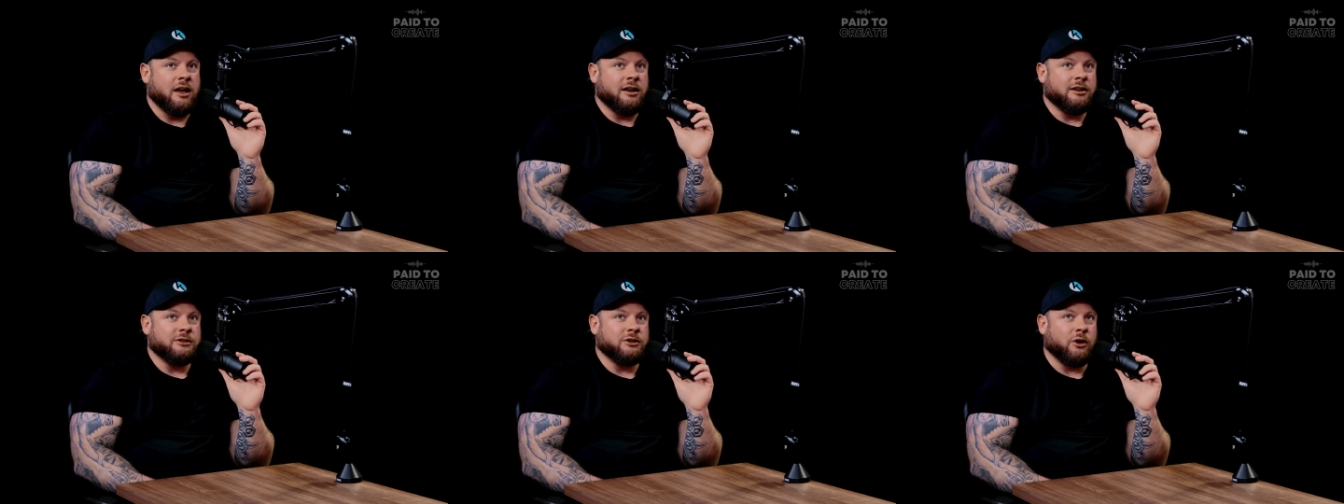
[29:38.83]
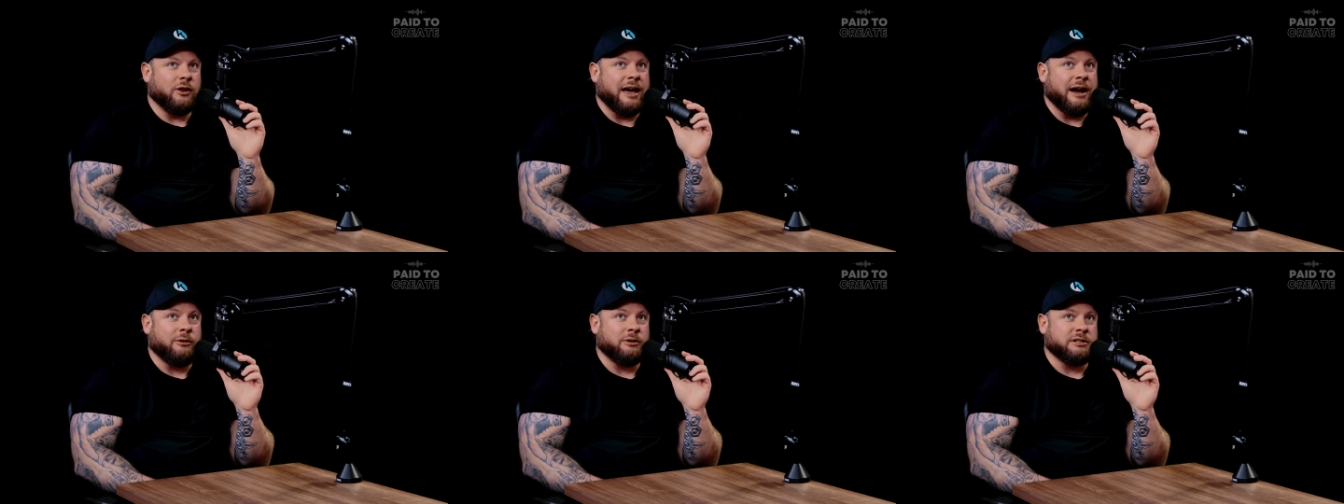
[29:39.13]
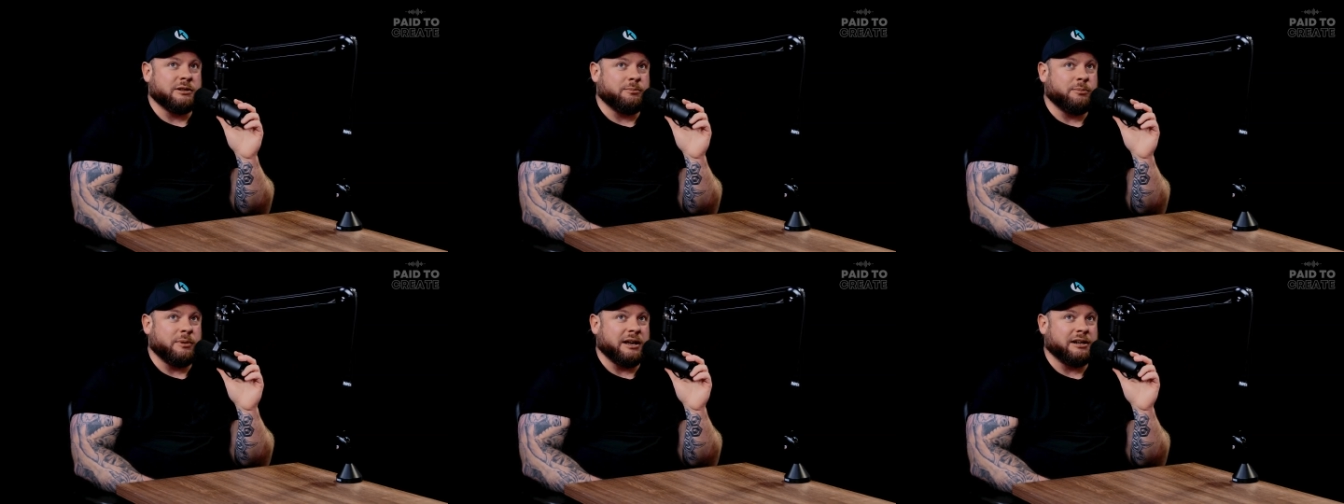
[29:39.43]
So that was
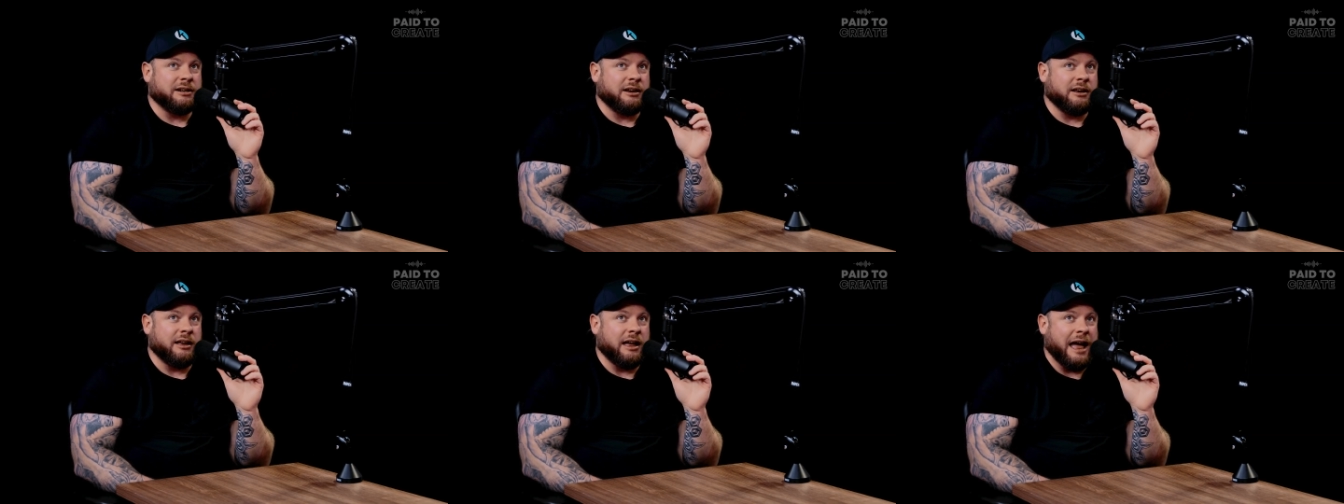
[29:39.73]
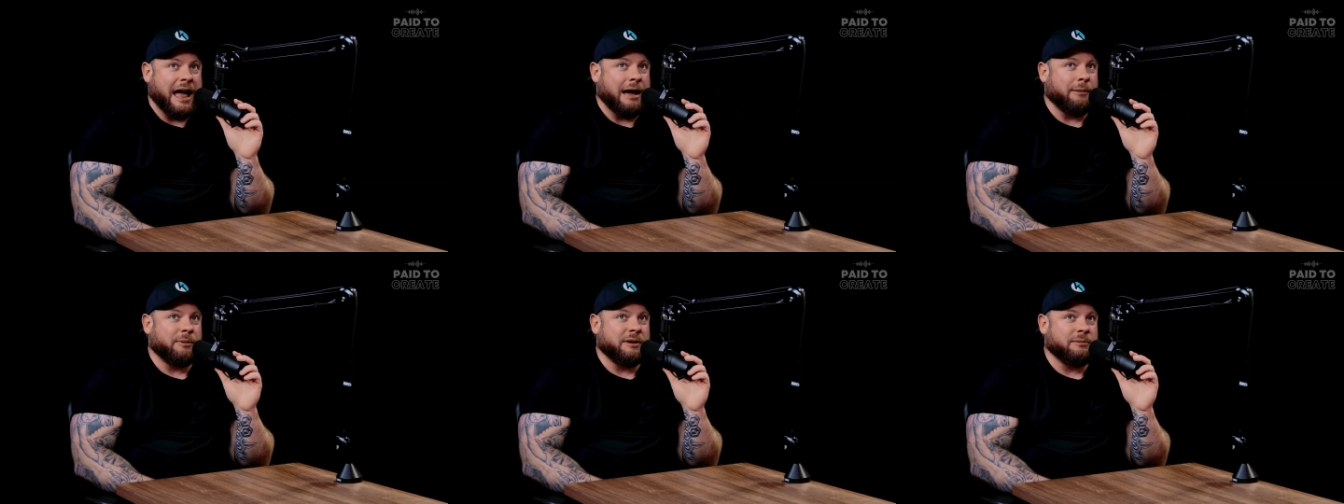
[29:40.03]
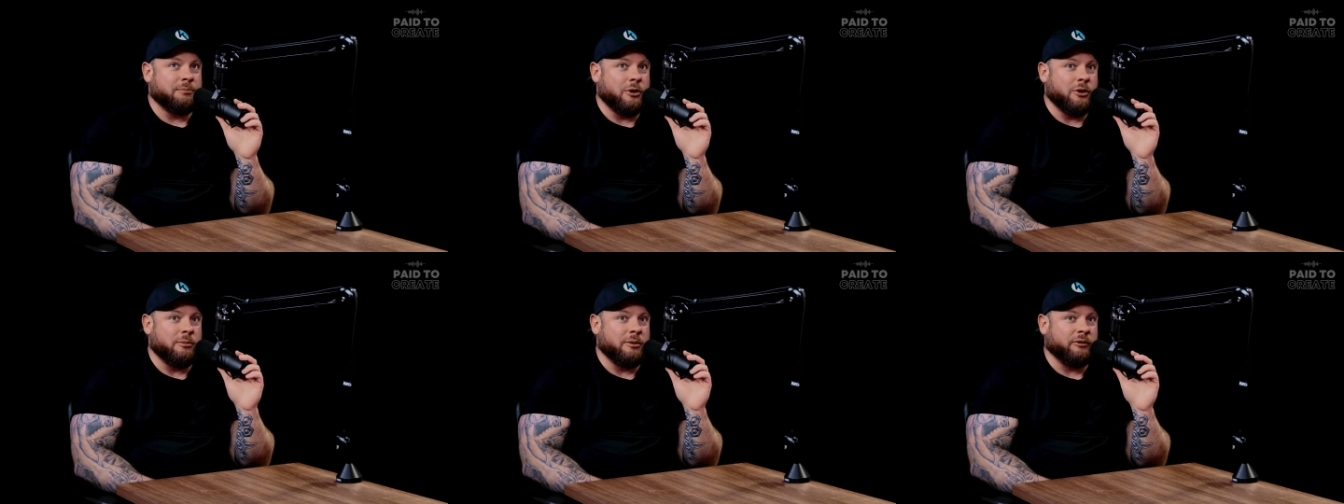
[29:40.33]
a big happy
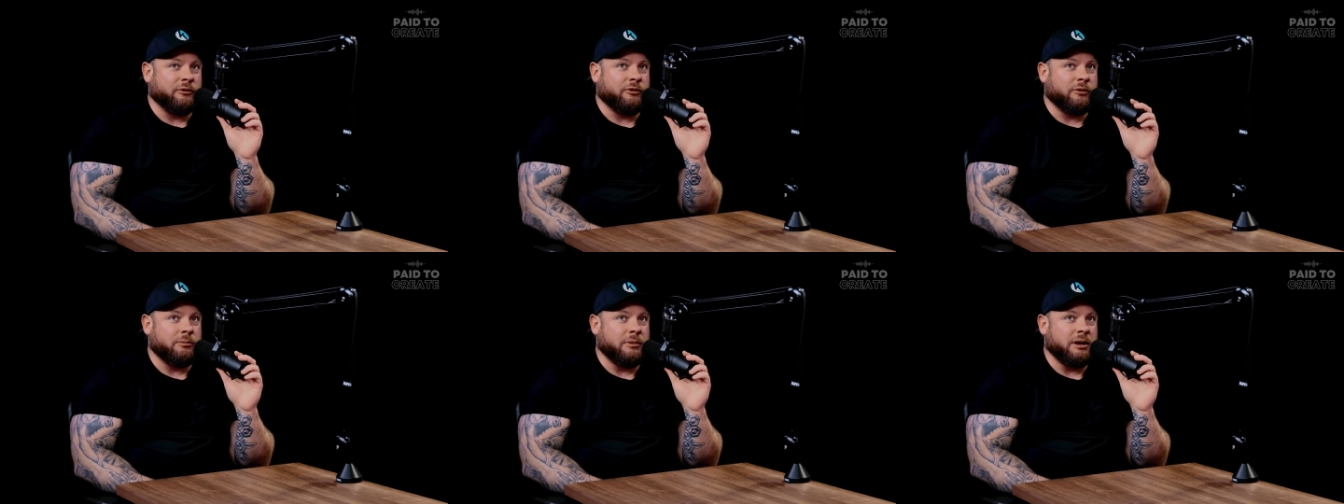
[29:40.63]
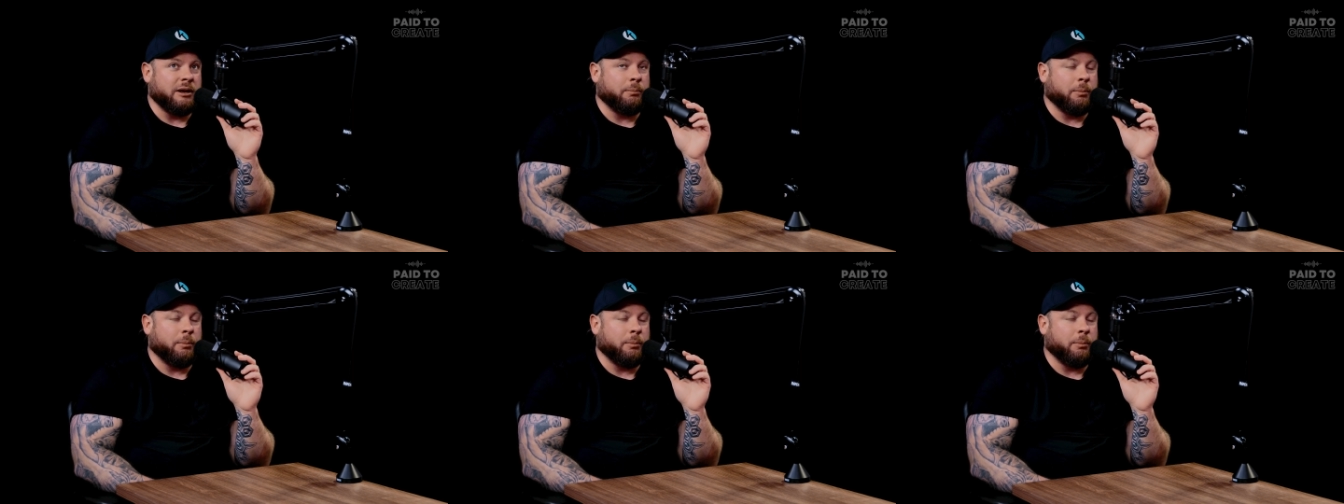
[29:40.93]
moment for me.